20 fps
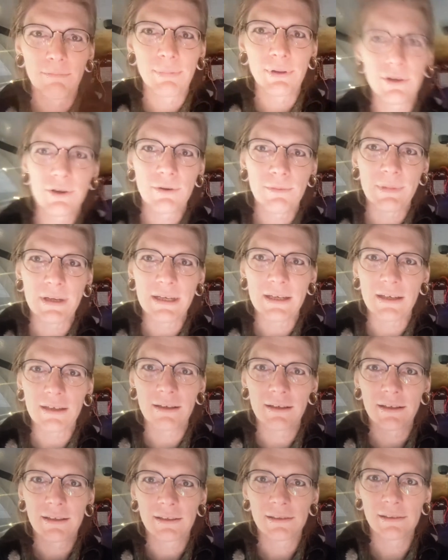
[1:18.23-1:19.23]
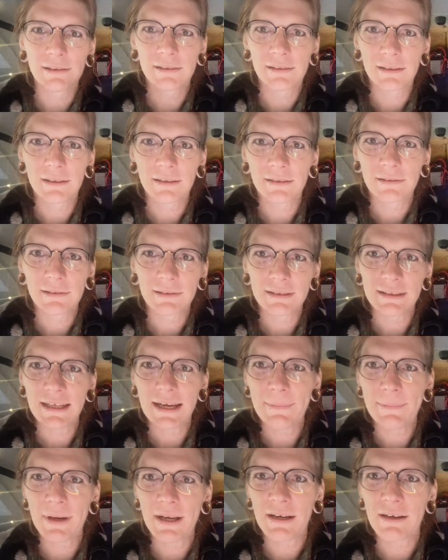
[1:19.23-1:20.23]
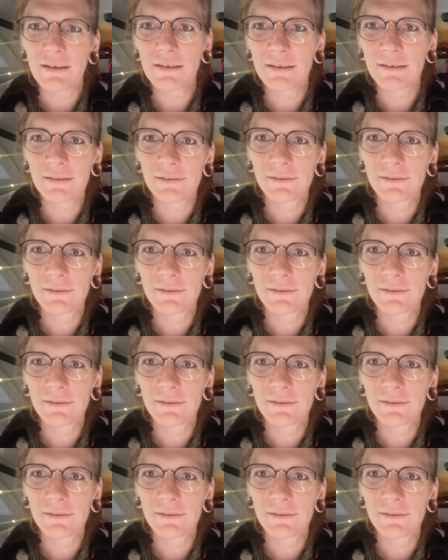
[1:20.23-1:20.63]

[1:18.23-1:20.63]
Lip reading: bloomy? Is that better?